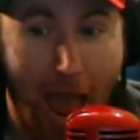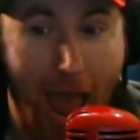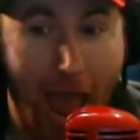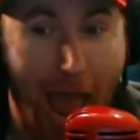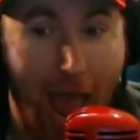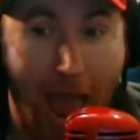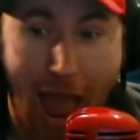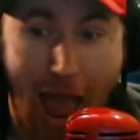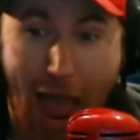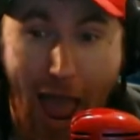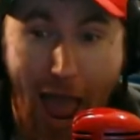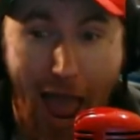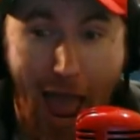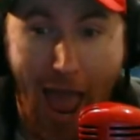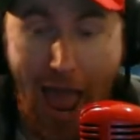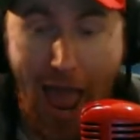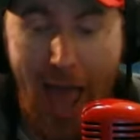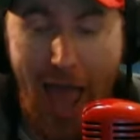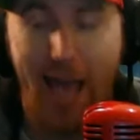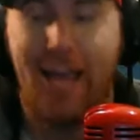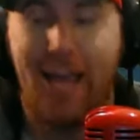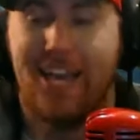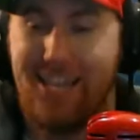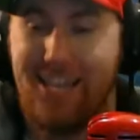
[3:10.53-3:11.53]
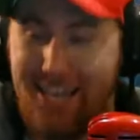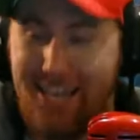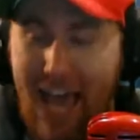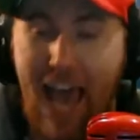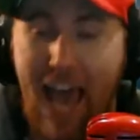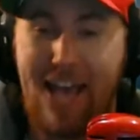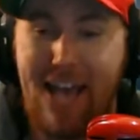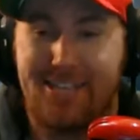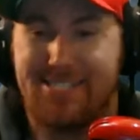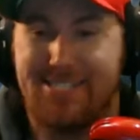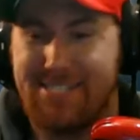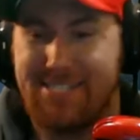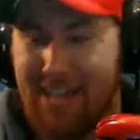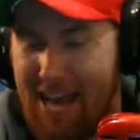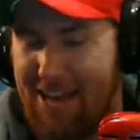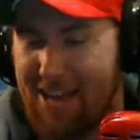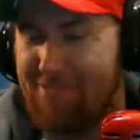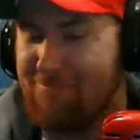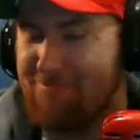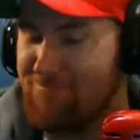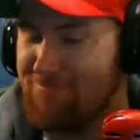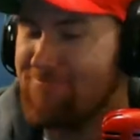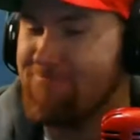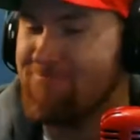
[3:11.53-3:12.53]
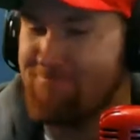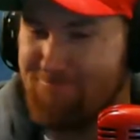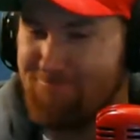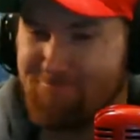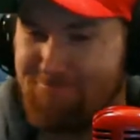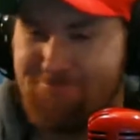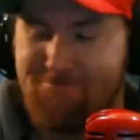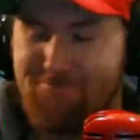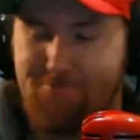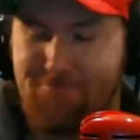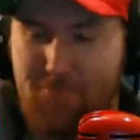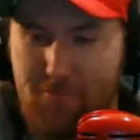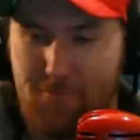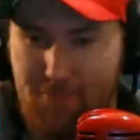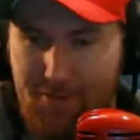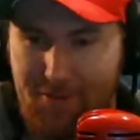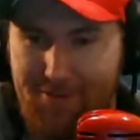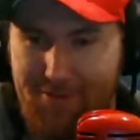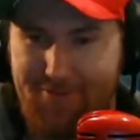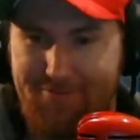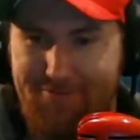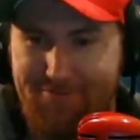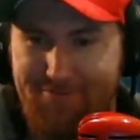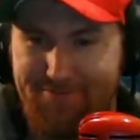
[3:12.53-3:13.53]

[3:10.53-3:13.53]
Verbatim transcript: Yes, I actually yes! have one video up of that